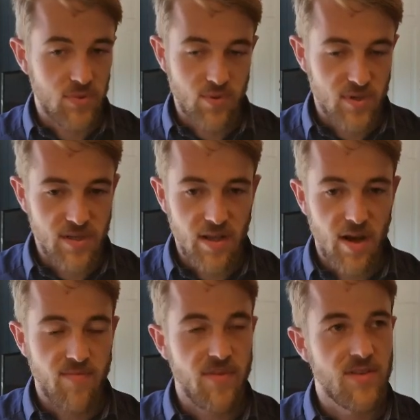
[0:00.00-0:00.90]
which was
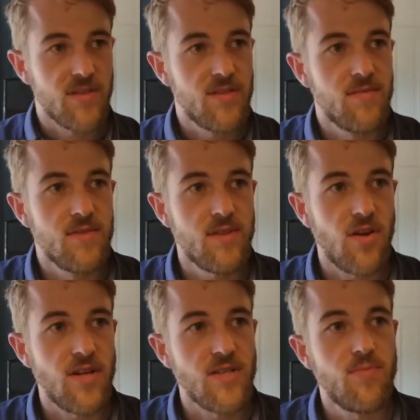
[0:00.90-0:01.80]
the obvious
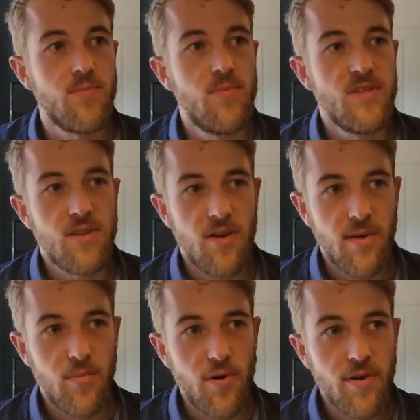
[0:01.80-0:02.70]

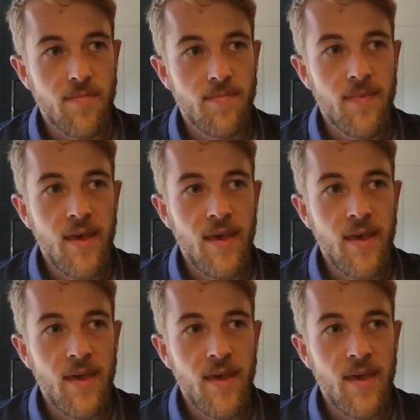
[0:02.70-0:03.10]
starting point.